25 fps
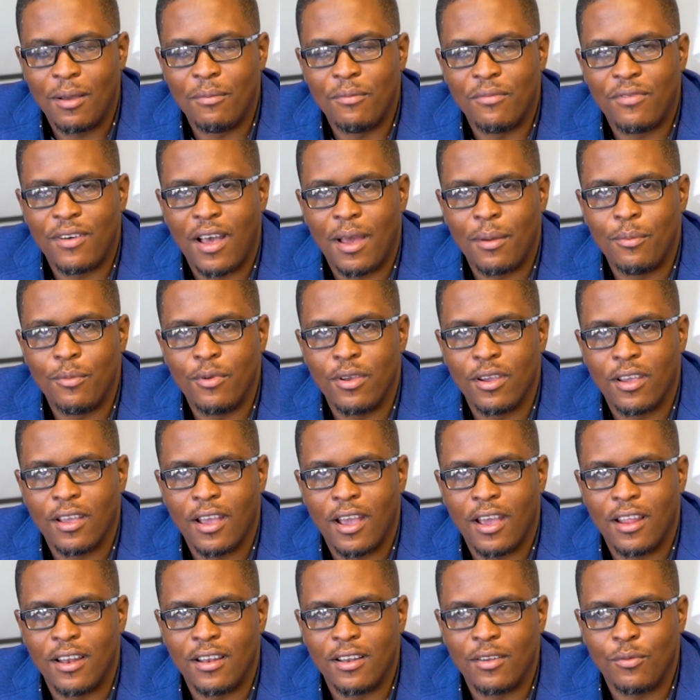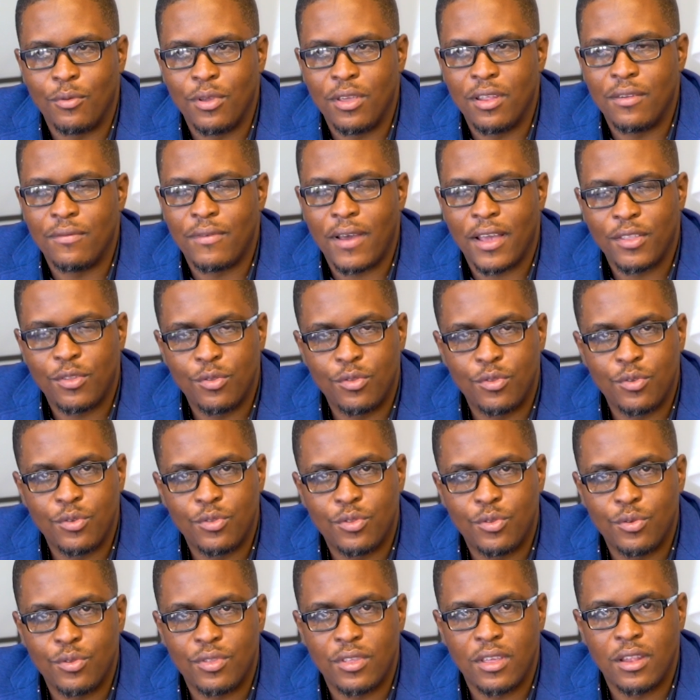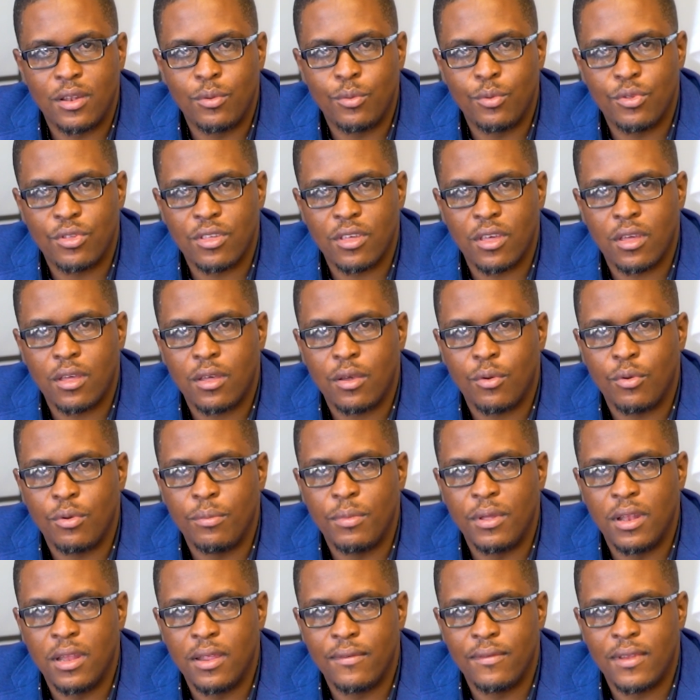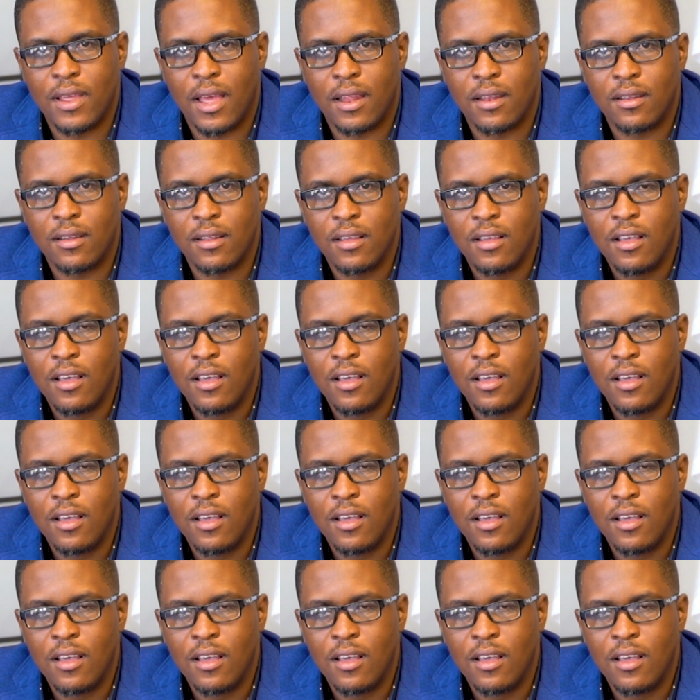fabric. And we invite you to St. Lucia. We believe that